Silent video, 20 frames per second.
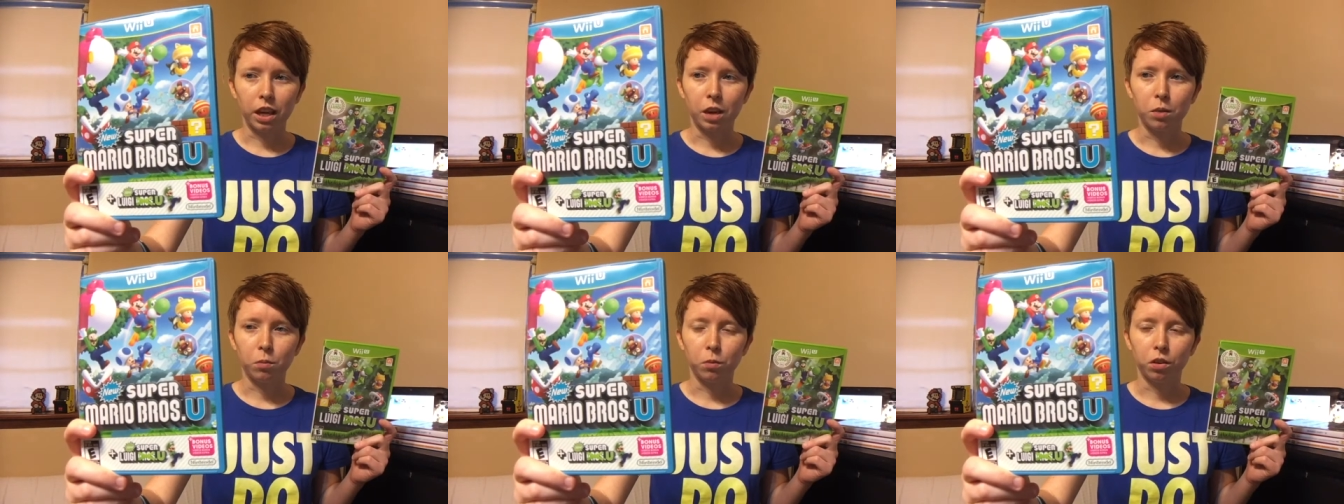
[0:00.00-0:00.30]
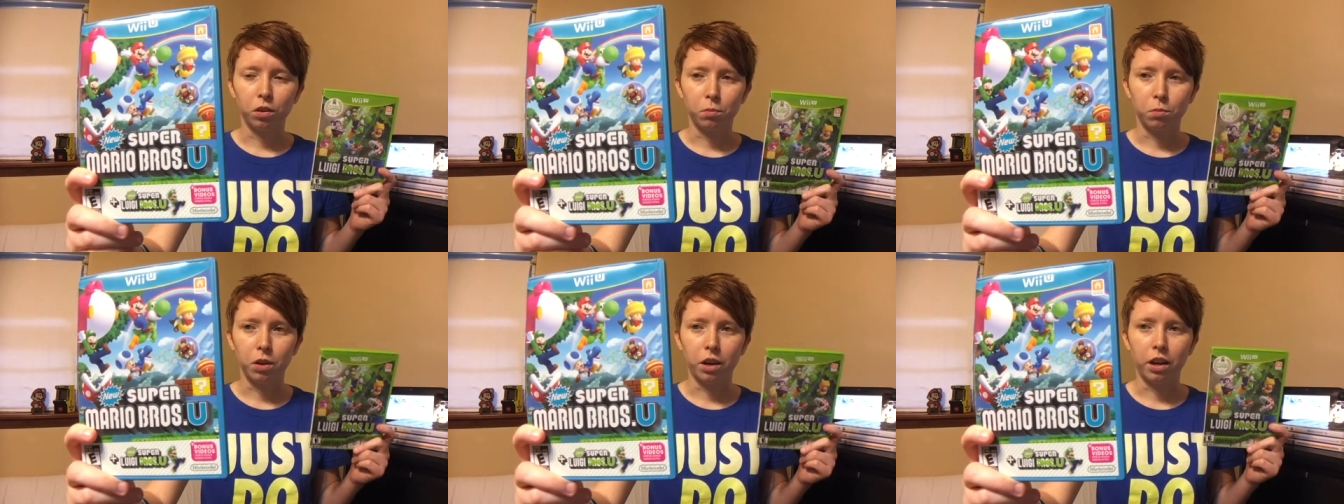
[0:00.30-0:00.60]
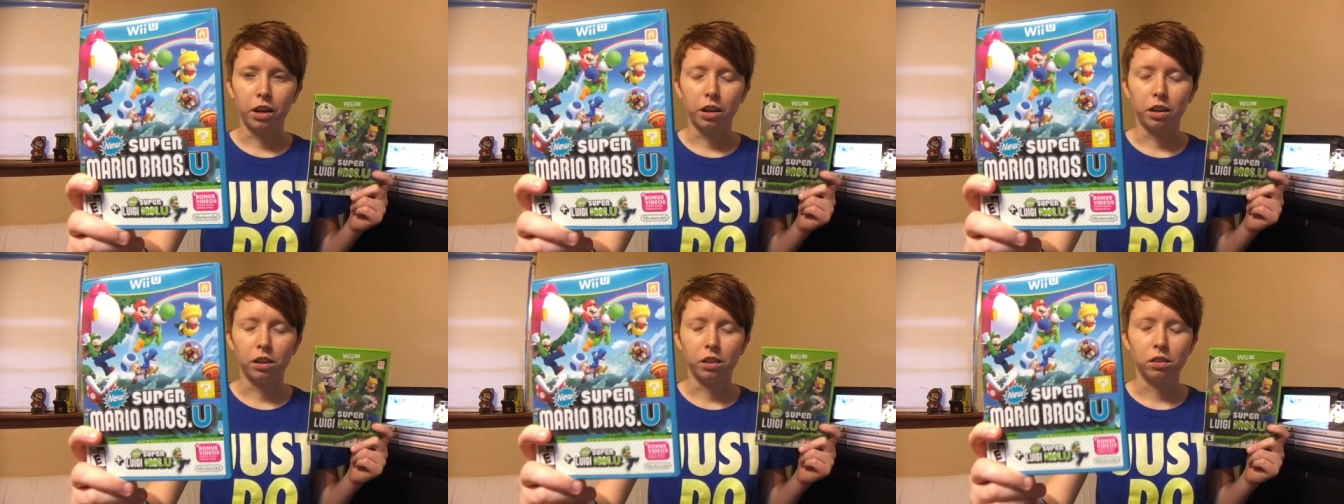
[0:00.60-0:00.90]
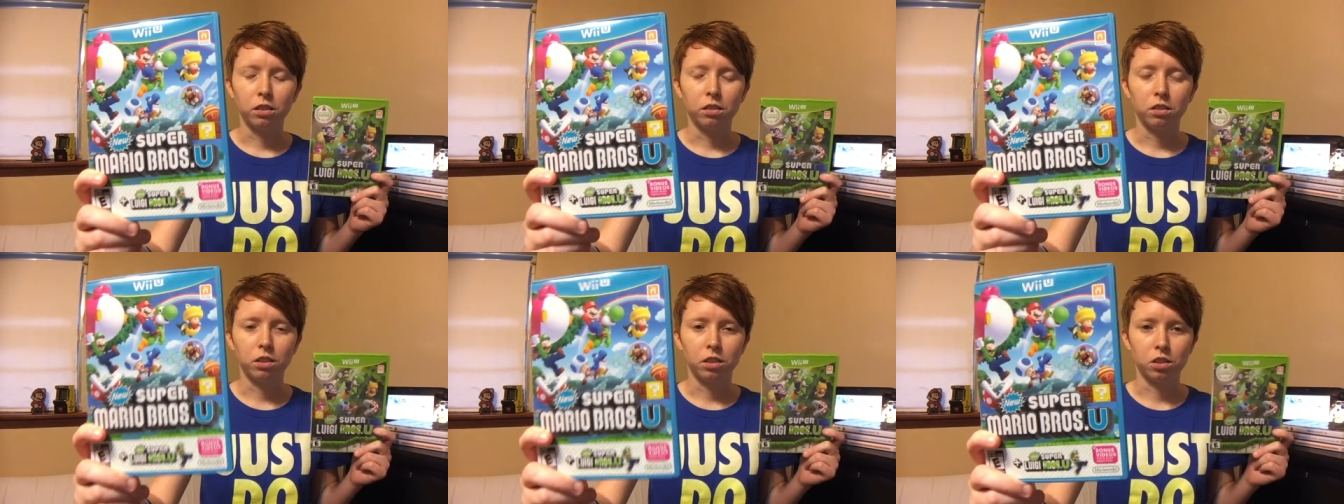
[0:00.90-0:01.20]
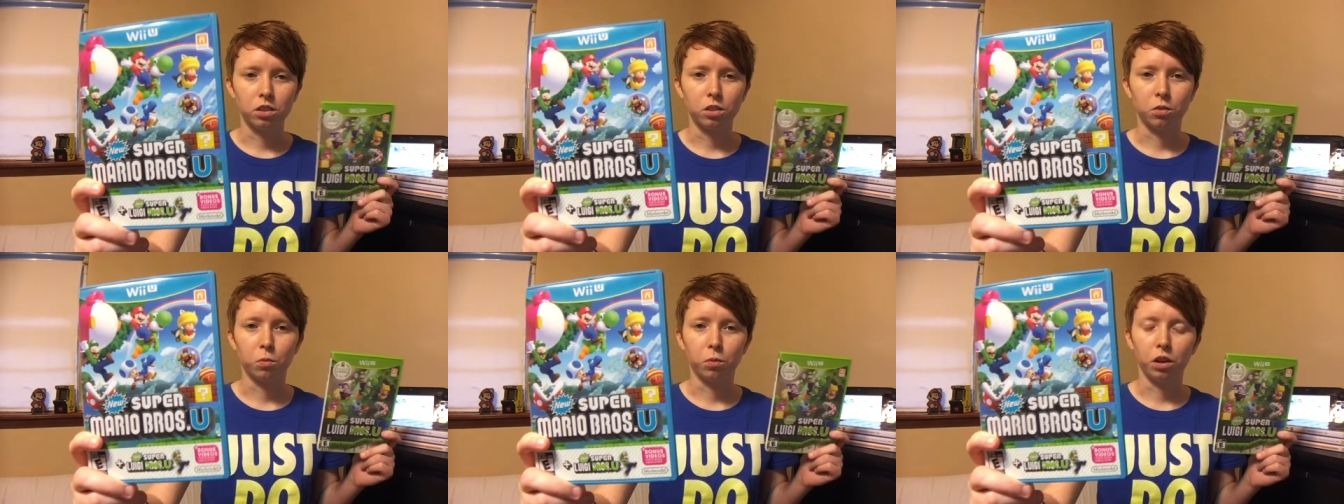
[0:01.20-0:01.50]
came with my
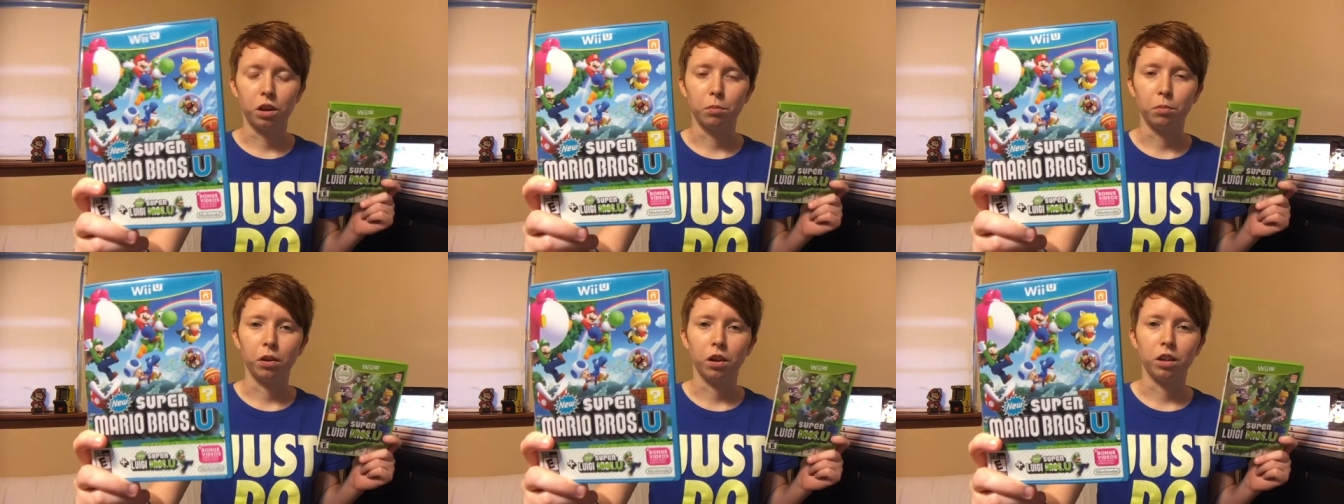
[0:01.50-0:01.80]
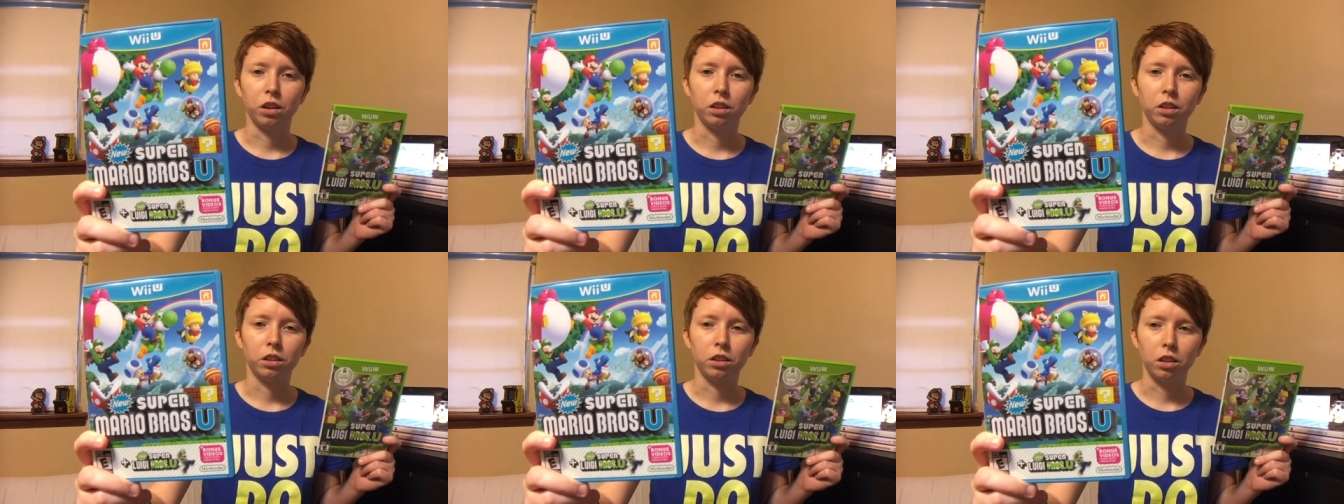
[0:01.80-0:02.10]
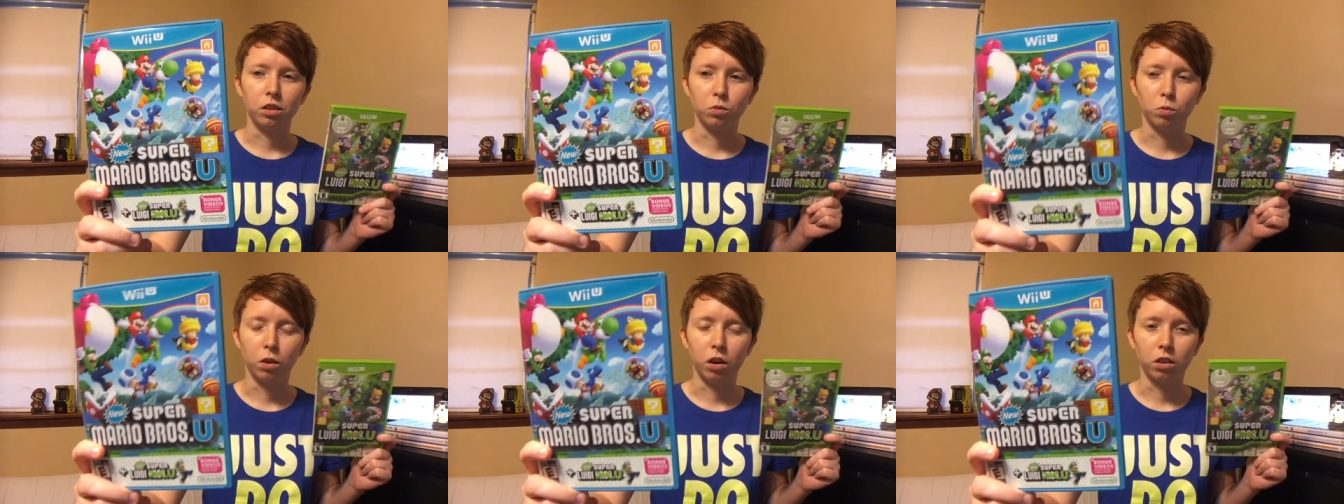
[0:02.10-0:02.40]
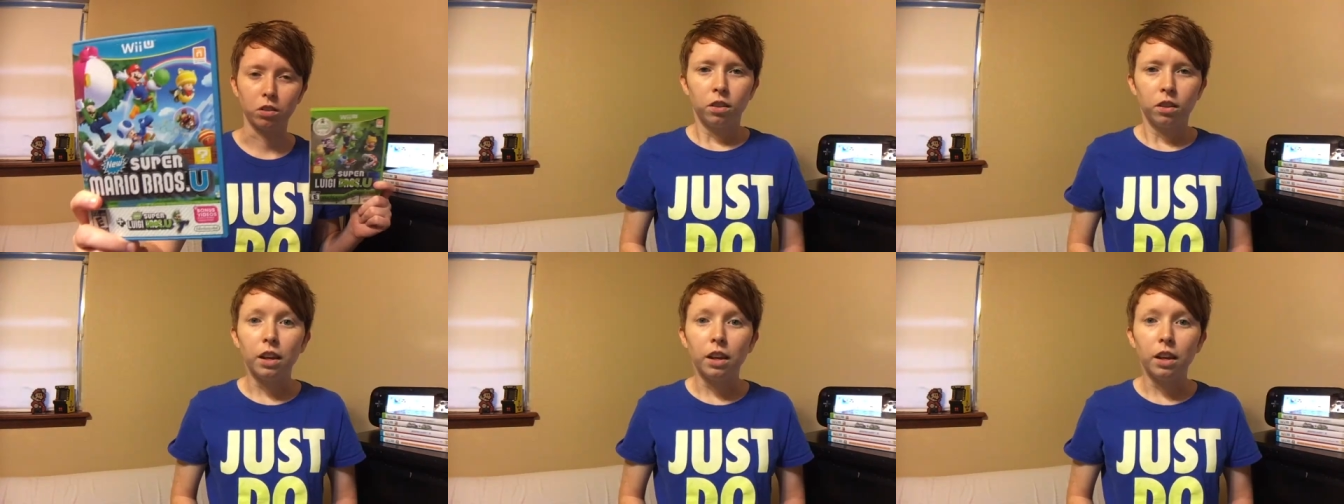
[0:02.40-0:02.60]
system when I bought it as well.